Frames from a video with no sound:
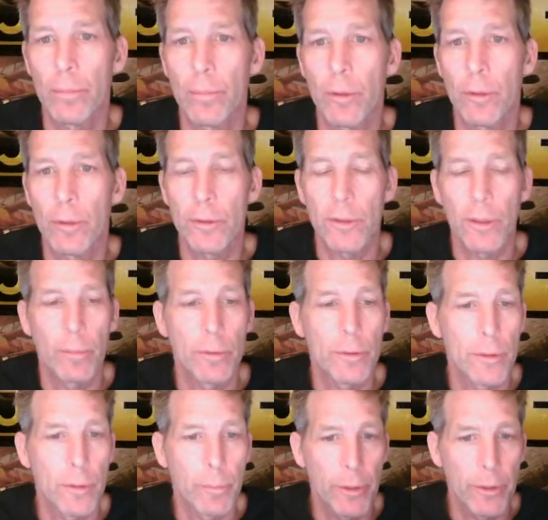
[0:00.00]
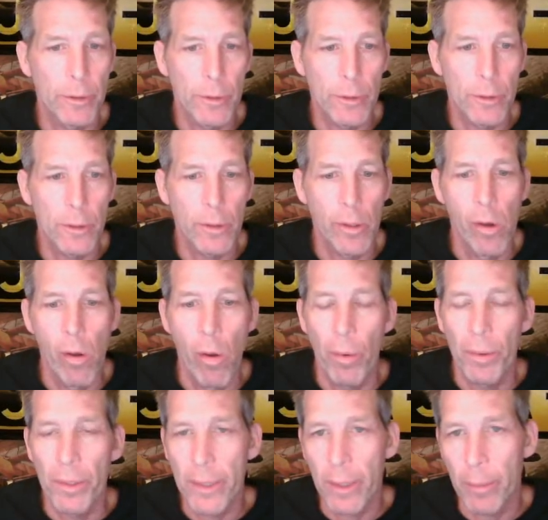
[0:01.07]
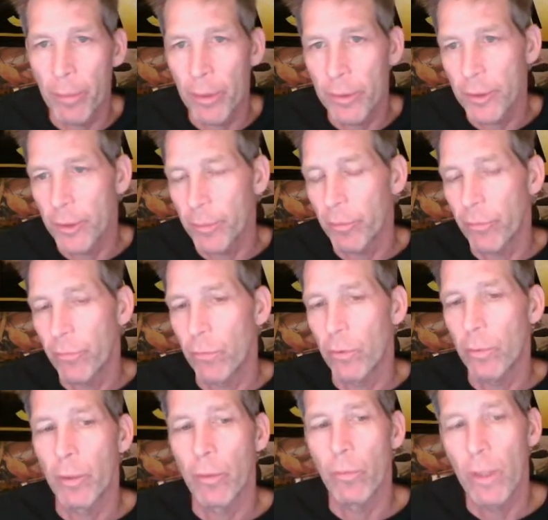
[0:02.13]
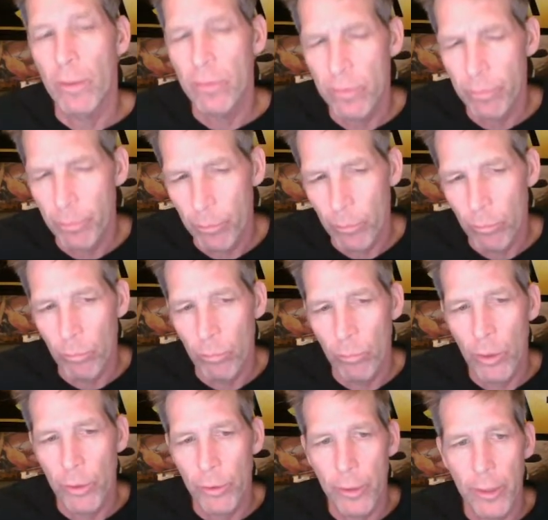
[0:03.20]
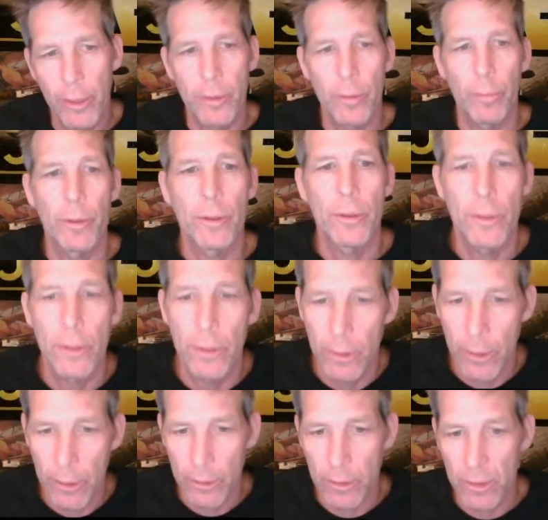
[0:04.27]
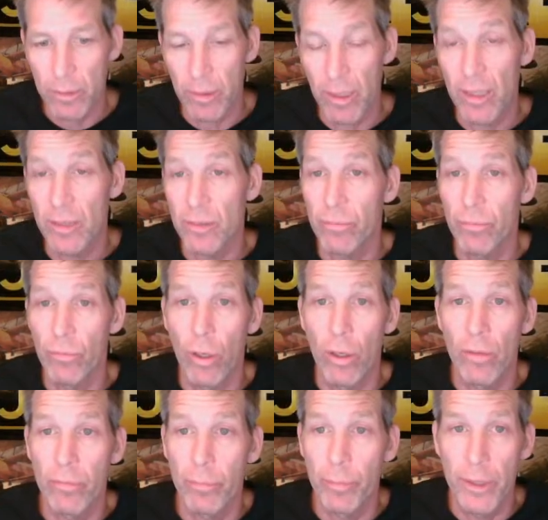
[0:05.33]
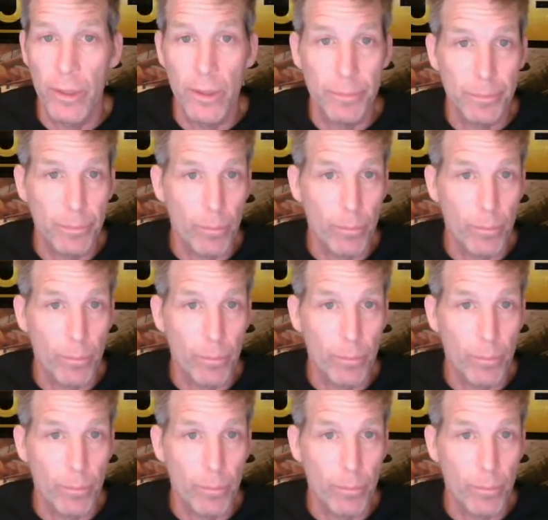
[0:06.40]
Alzheimer's, dementia. Like I mentioned before, my wife's mother had dementia, and that's rough, man.